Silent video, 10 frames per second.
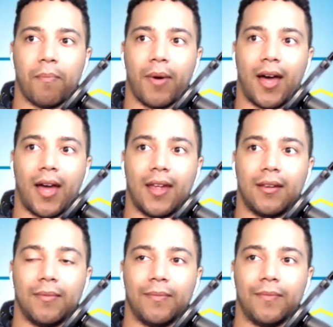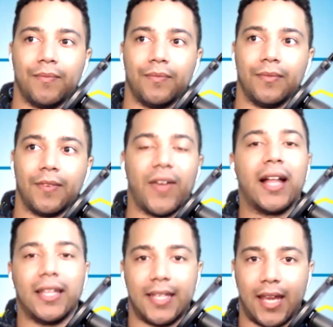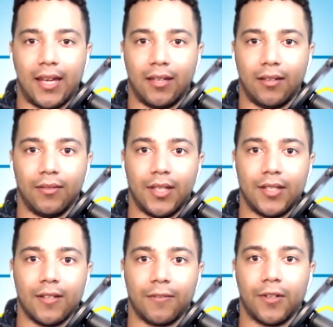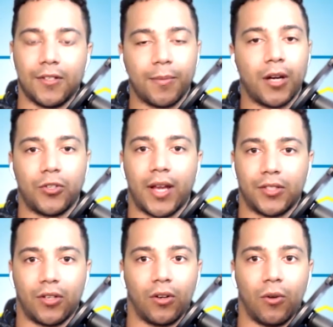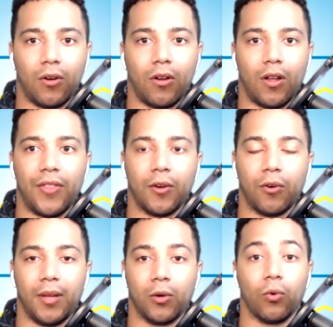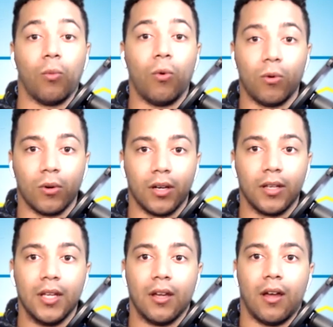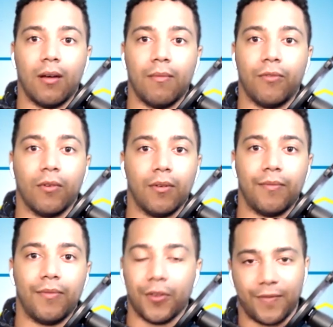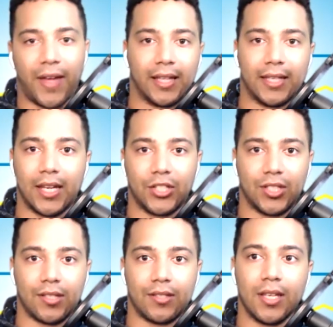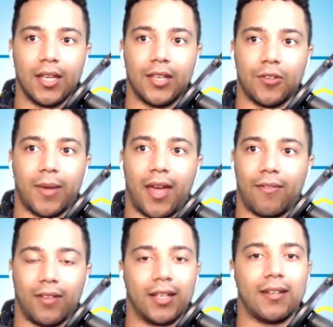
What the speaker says: by validating these different smart tracks that are going on, there will be a reward for those validations. And so by having like a